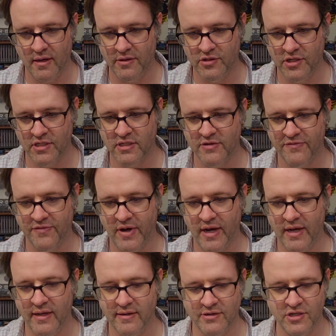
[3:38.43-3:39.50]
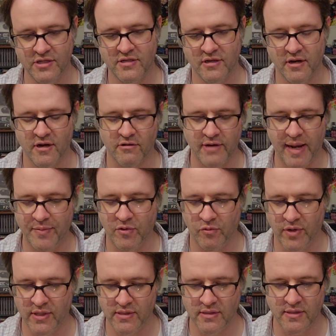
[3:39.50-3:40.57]
just to kind of grab the
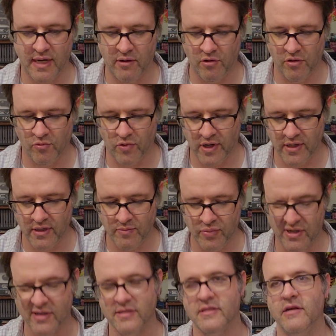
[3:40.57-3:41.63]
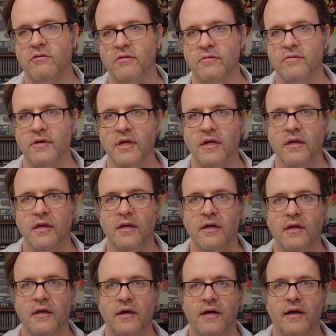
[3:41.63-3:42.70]
ones that I really wanted, because it
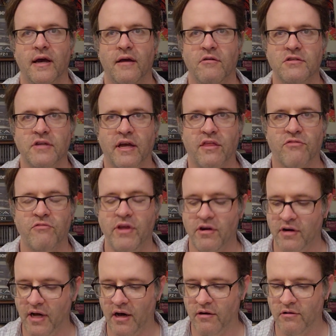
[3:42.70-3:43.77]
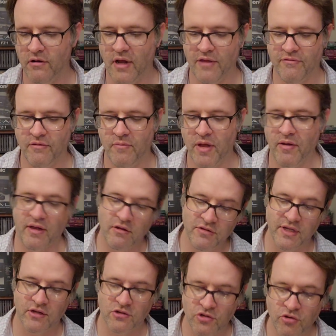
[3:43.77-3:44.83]
was like $300, or not maybe it
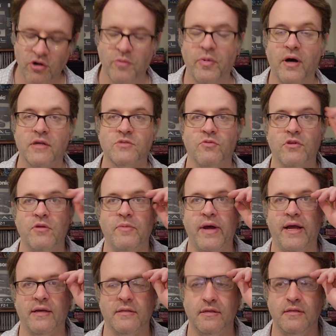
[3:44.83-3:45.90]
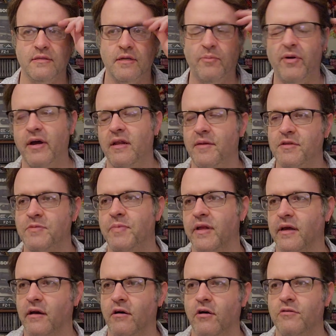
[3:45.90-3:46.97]
was like $200 worth of magazines. I probably ended up
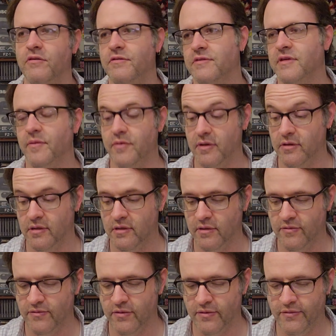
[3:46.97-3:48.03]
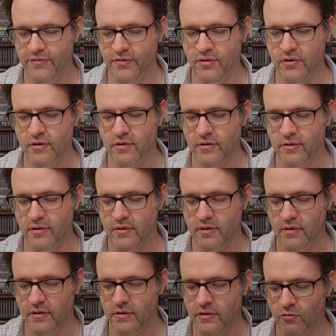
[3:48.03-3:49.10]
spending like 100 and something for
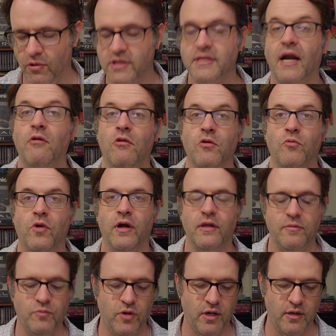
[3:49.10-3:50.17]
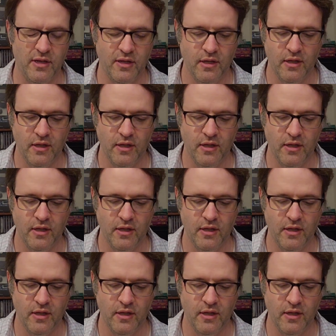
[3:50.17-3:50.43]
the ones I really wanted, but.